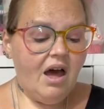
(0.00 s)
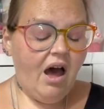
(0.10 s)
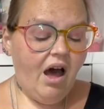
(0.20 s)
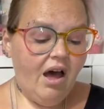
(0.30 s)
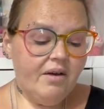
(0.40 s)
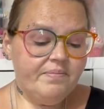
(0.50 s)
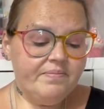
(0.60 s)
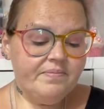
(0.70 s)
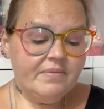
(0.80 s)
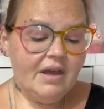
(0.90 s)

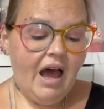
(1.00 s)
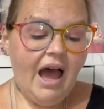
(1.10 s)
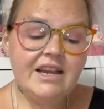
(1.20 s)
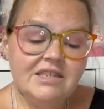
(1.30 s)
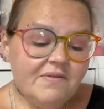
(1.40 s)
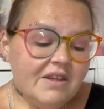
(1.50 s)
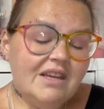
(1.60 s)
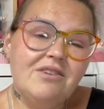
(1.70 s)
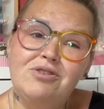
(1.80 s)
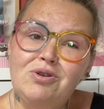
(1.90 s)
I just feel
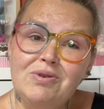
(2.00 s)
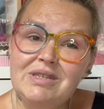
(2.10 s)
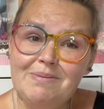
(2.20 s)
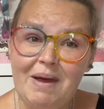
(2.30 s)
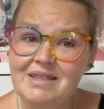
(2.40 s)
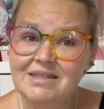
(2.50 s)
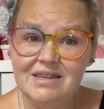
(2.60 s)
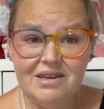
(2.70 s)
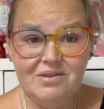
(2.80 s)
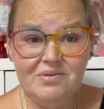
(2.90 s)
like they're too
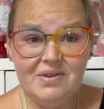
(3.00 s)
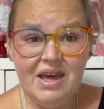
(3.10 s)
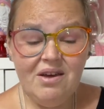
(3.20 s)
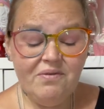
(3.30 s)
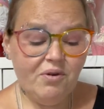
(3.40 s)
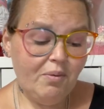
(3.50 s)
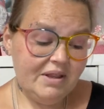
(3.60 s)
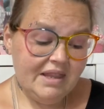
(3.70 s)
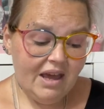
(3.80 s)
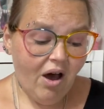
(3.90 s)
expensive for
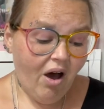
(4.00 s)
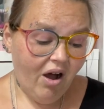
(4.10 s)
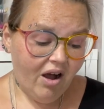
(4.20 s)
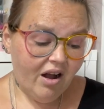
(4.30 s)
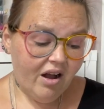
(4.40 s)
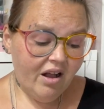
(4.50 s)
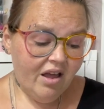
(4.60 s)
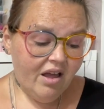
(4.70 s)
what they are.